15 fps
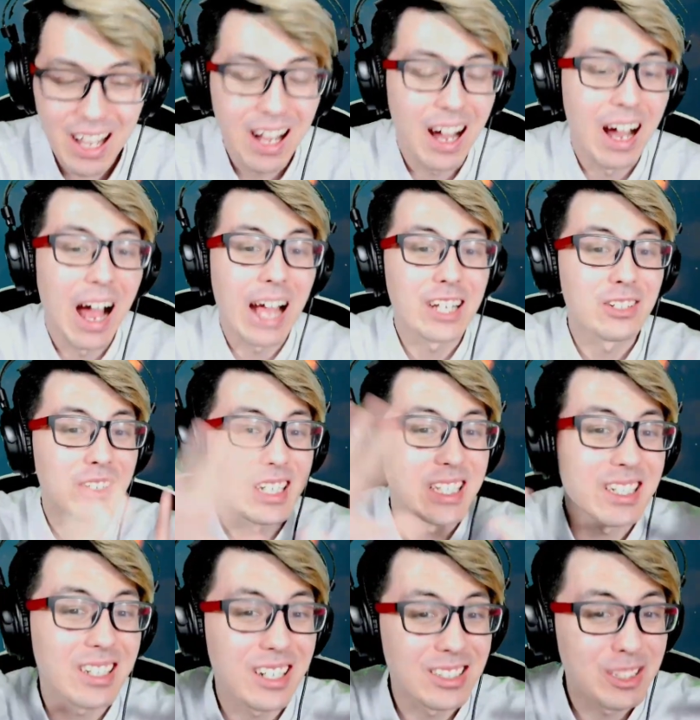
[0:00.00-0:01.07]
I
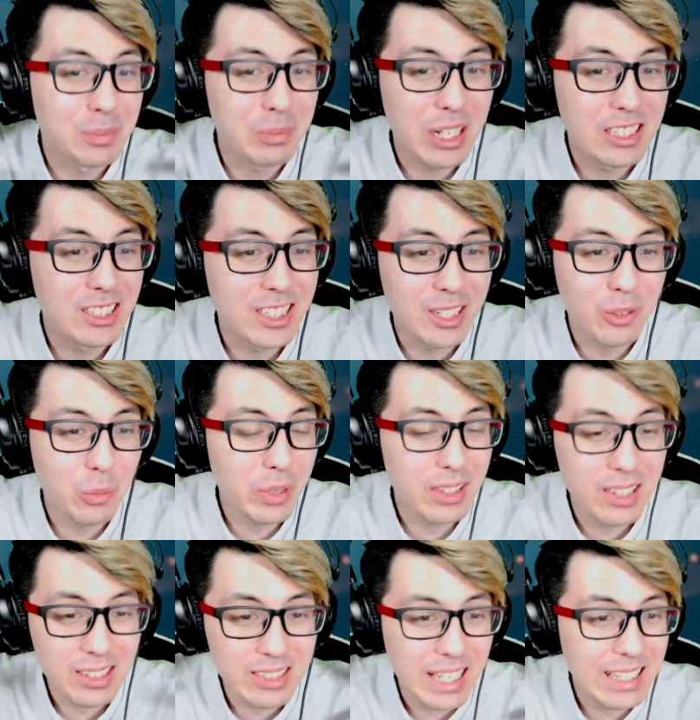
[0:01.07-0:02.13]
created a spreadsheet with
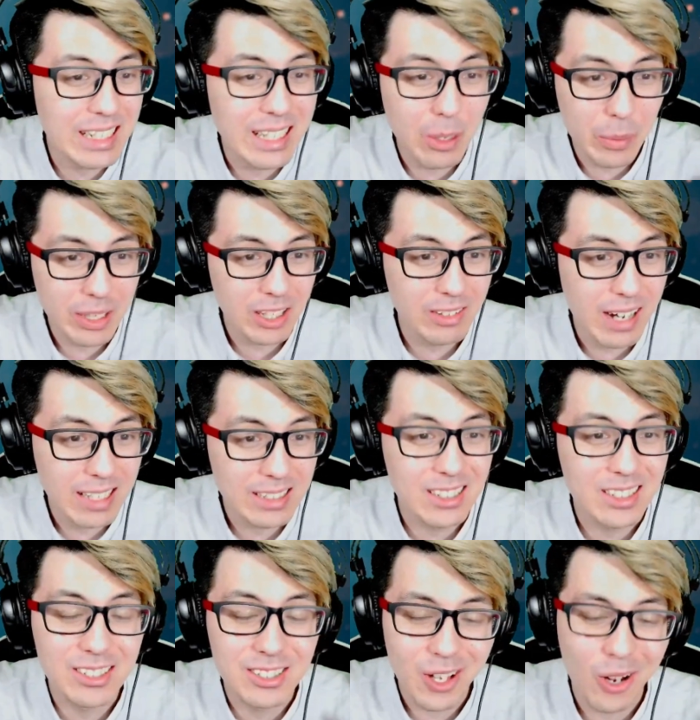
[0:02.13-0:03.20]
the data that we
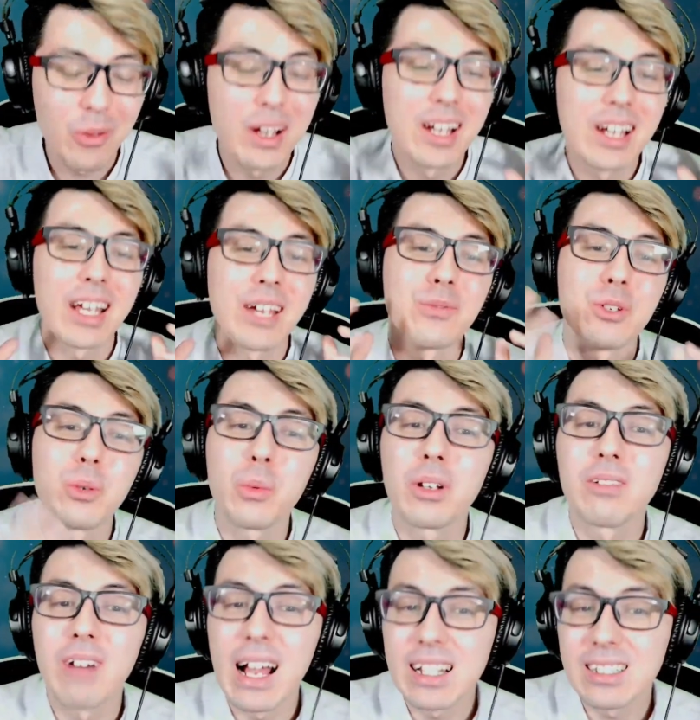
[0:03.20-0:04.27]
collected, so if you would
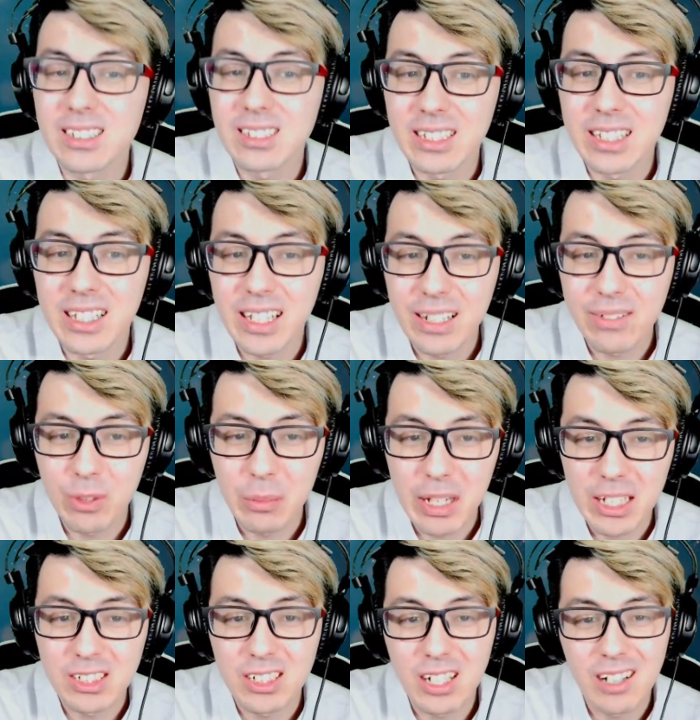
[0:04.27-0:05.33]
like to see the
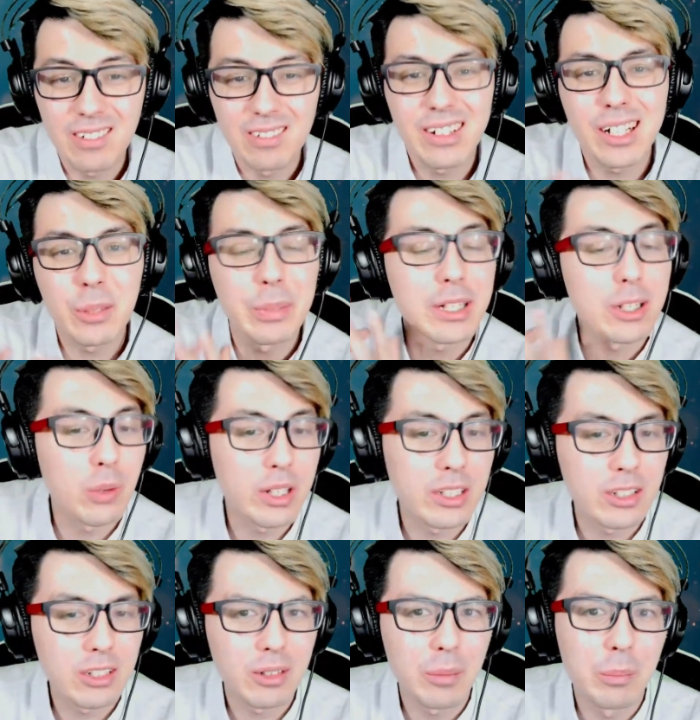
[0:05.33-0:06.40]
information a little bit
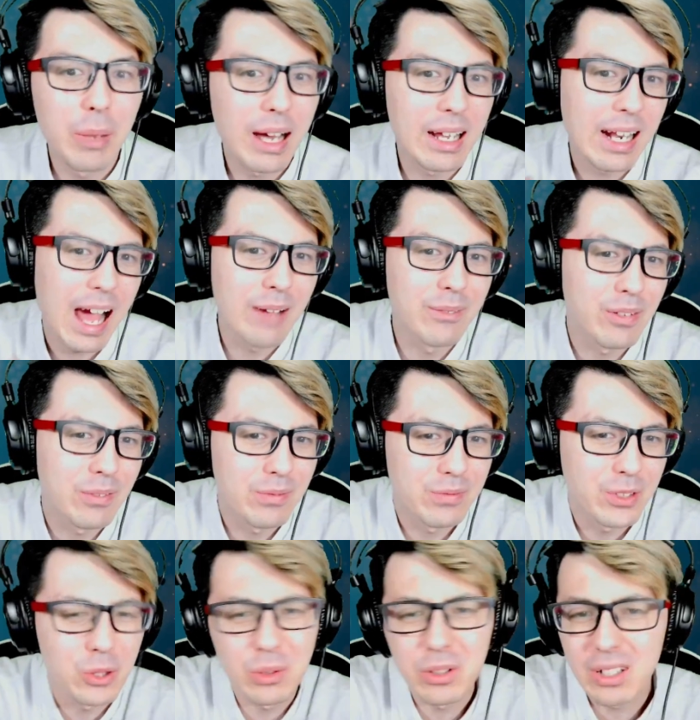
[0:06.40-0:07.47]
quicker but have a
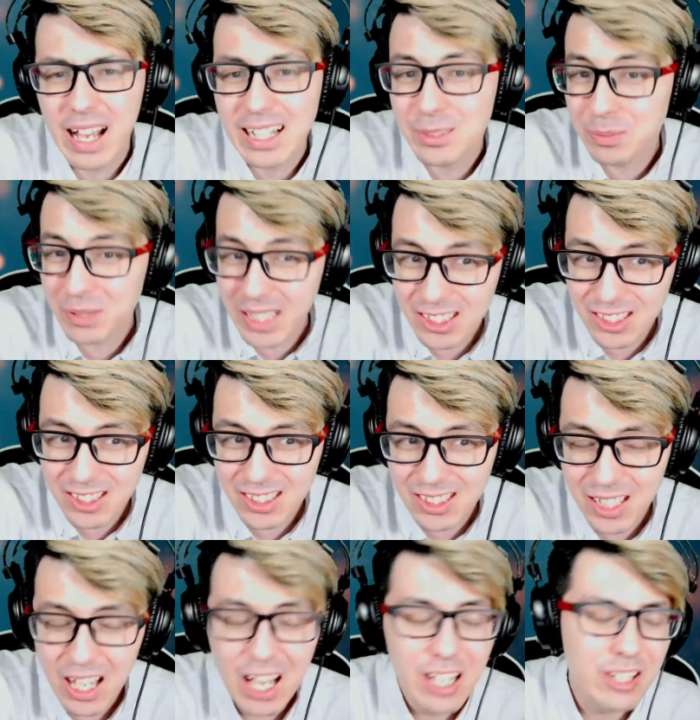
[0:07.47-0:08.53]
fewer explanations,
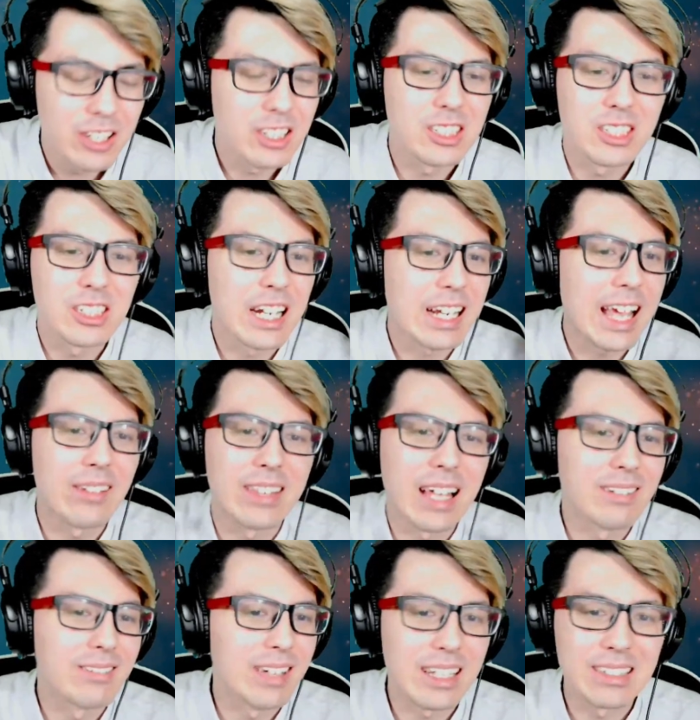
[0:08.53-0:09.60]
you can just check out
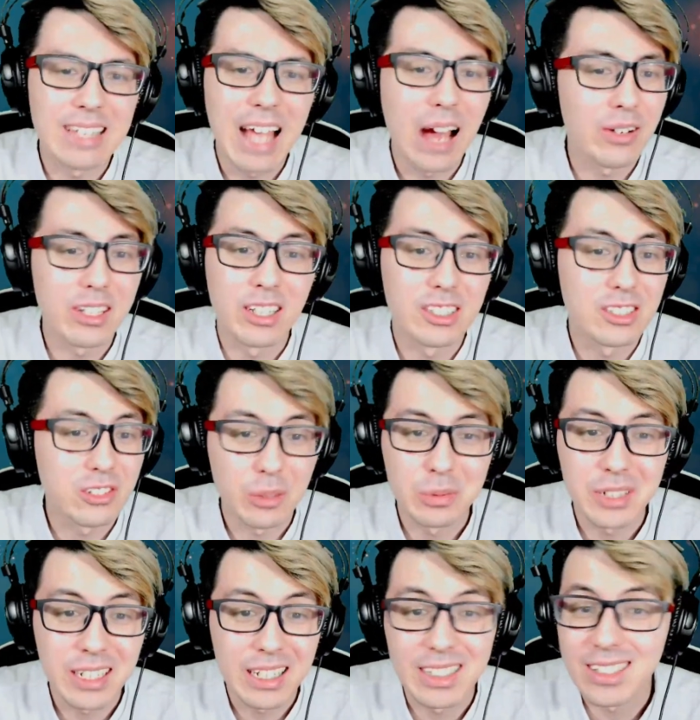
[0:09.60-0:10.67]
that link down in the
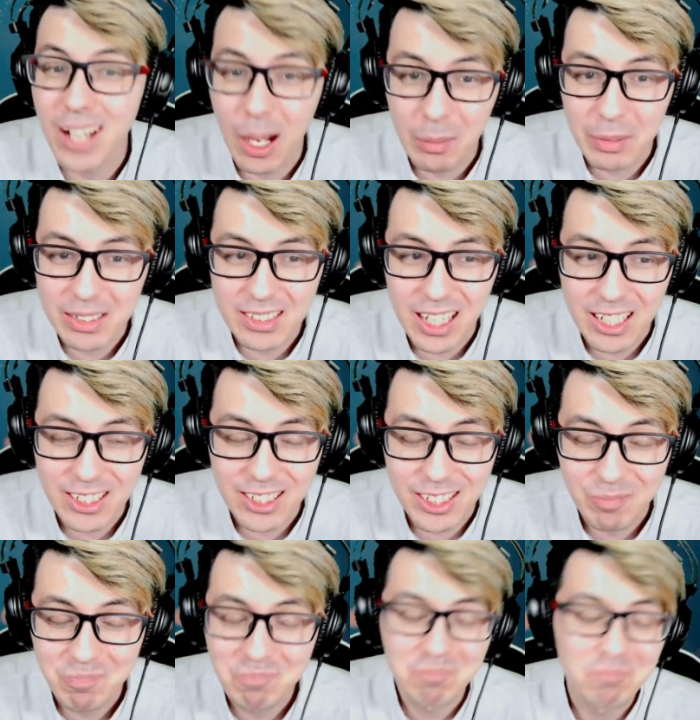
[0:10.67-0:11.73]
description in the comments section.
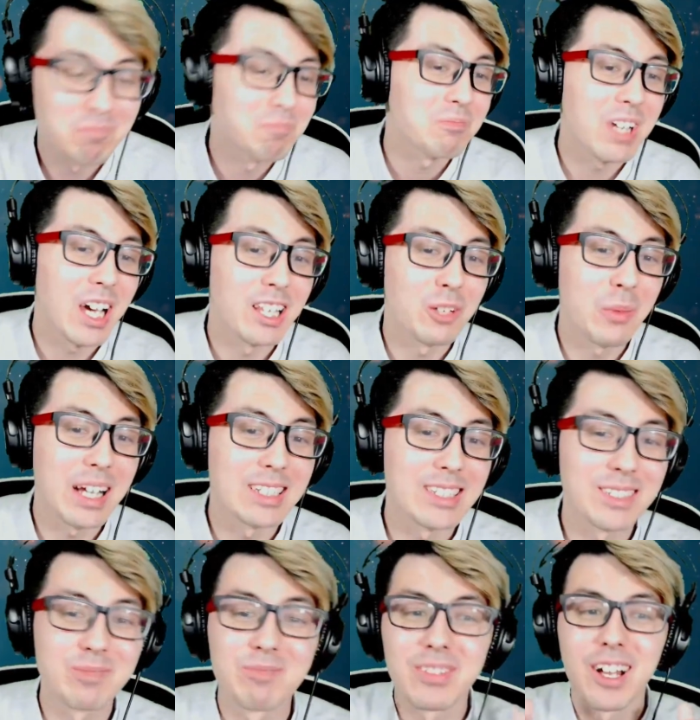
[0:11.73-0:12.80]

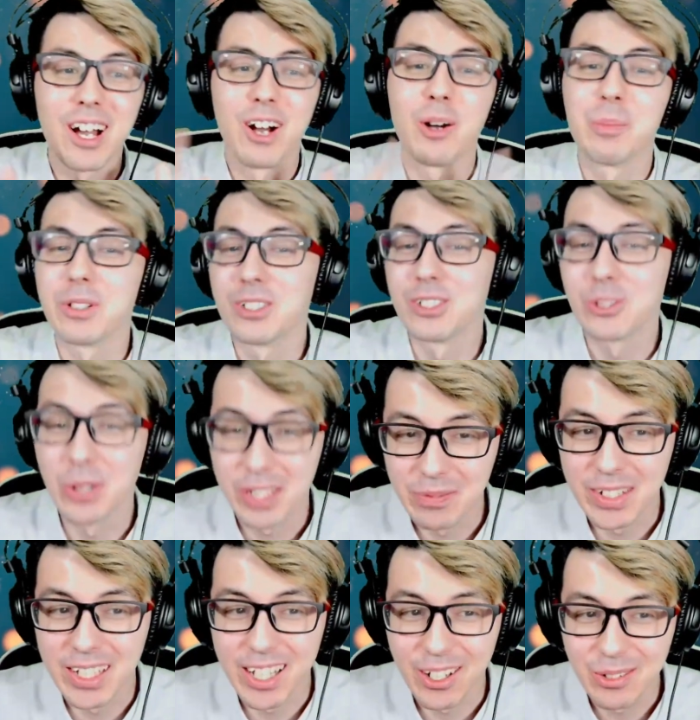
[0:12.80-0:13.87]
Otherwise, I hope you enjoyed the
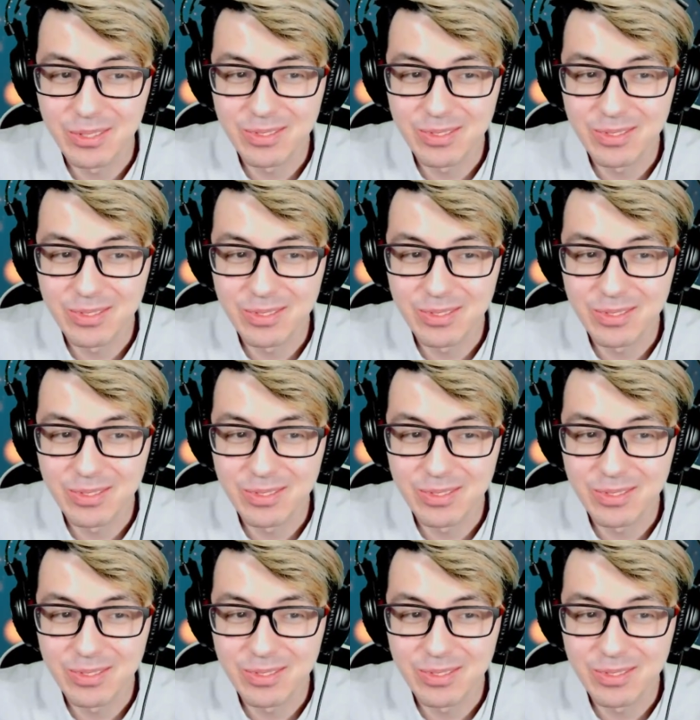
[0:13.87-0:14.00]
video.